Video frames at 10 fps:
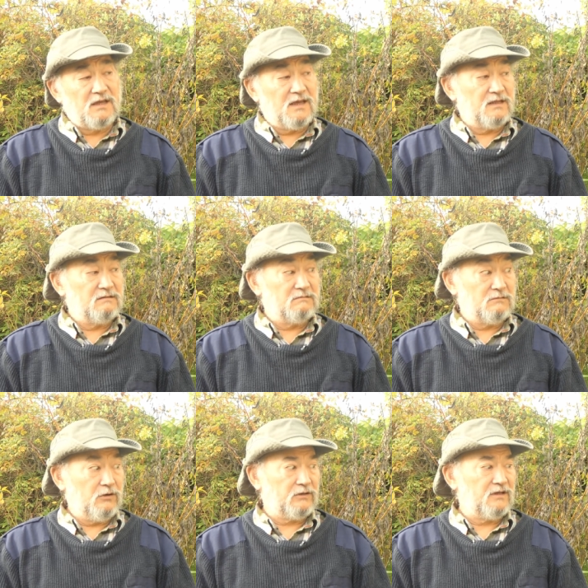and
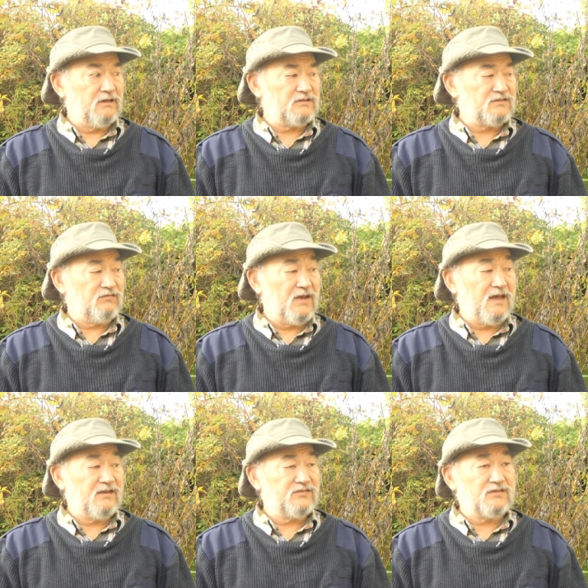look, it's
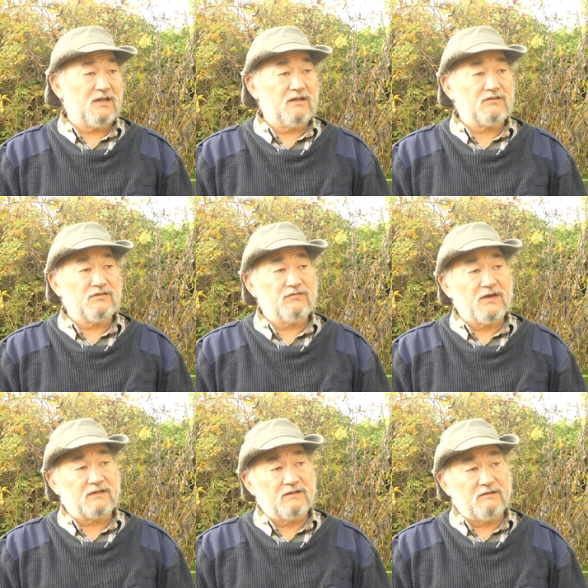fast and it's
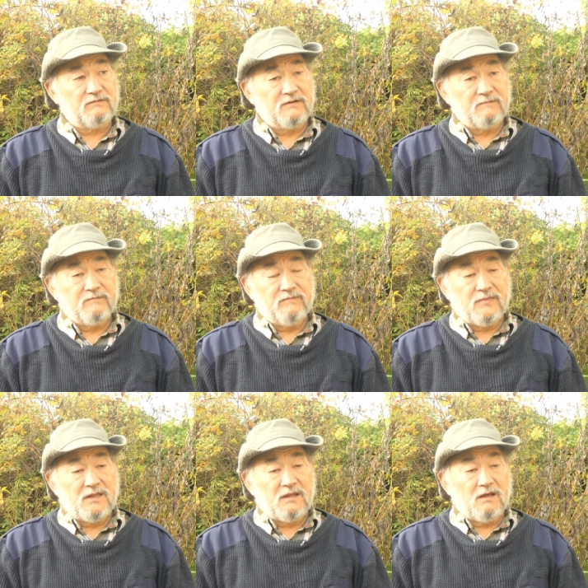effective.
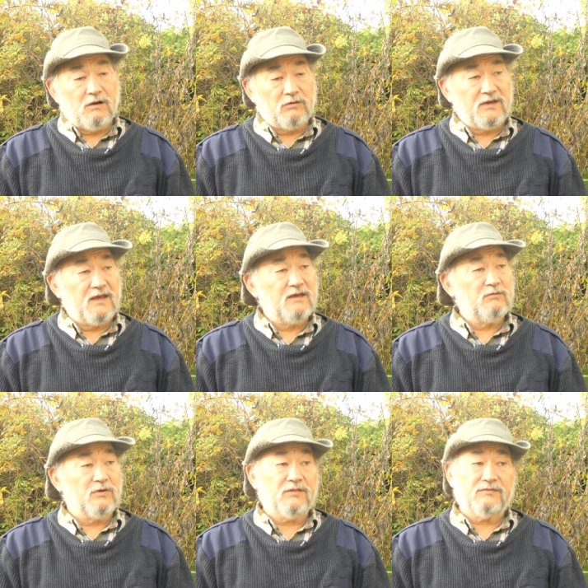Okay,
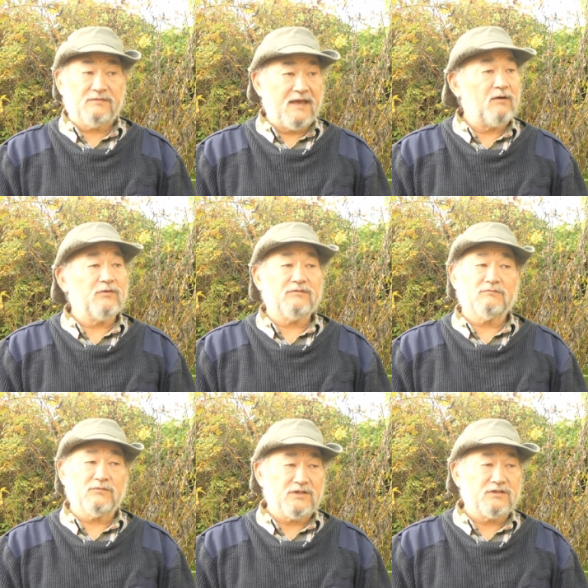well, that
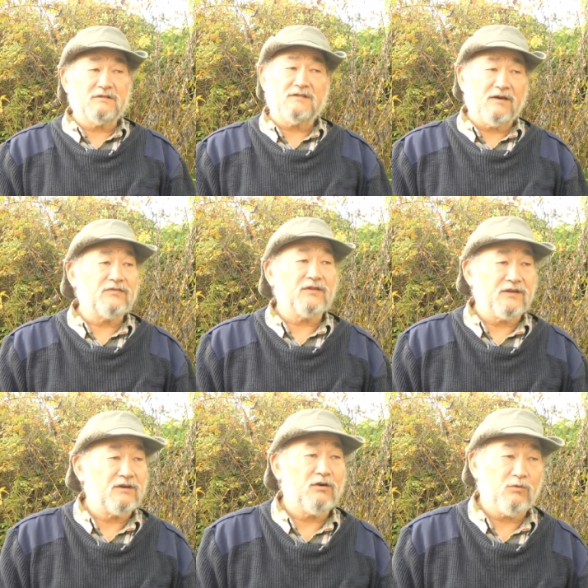one we should
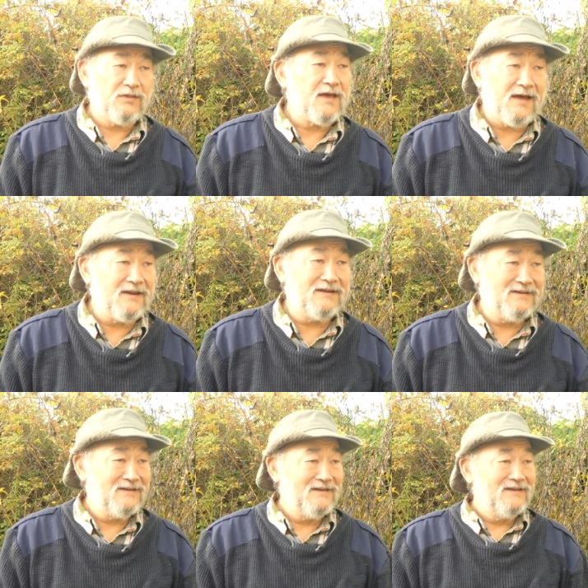definitely go with that.
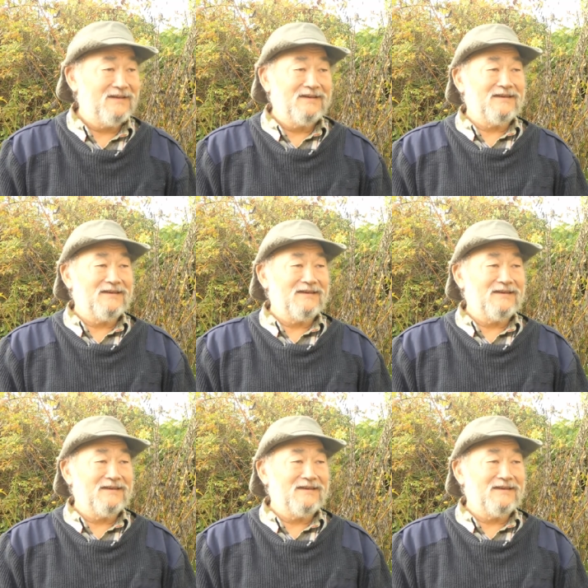That's